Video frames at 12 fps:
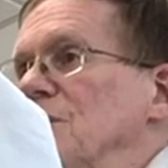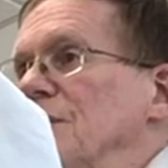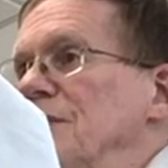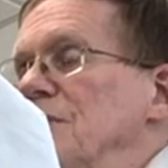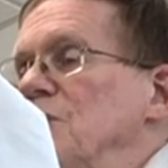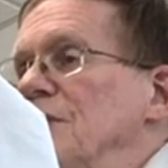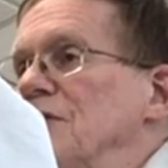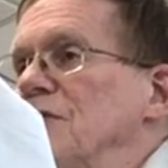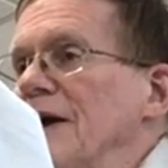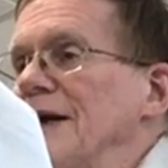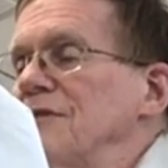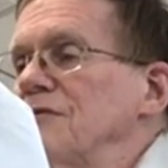When, when
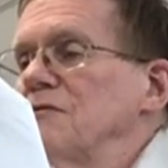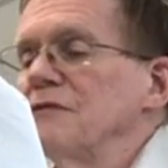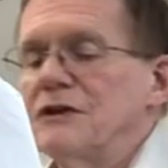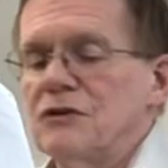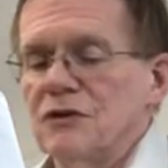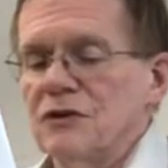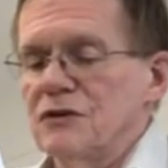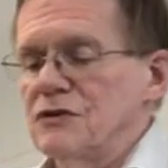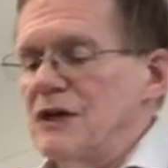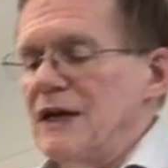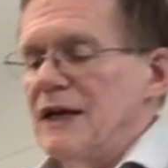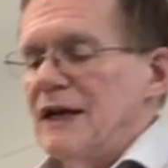Christ
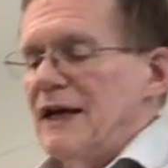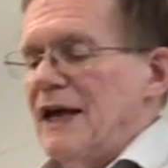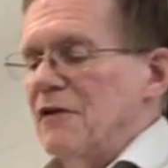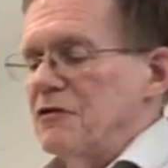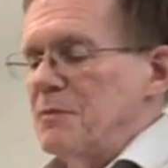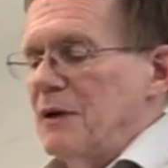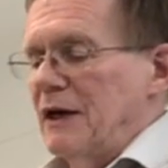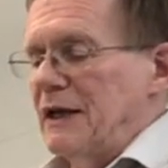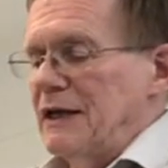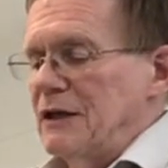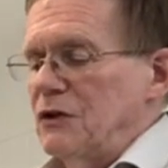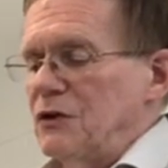returns,
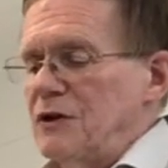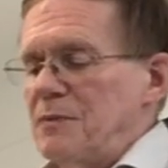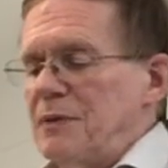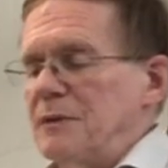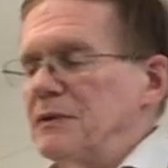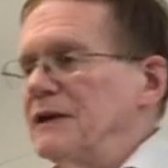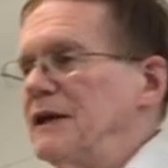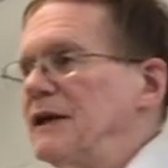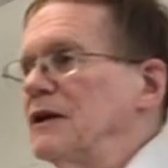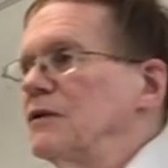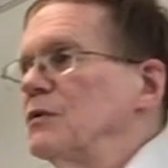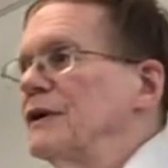everybody, including people in
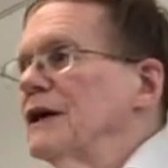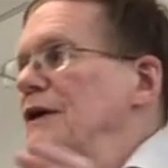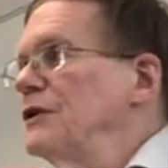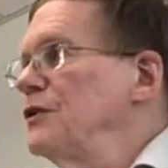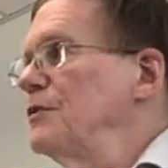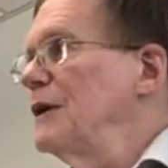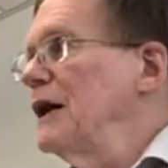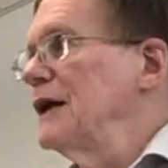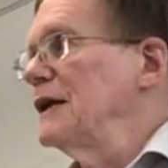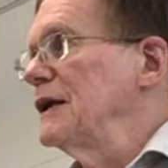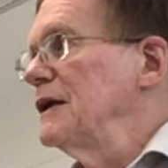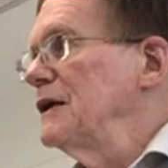hell, will get a new body.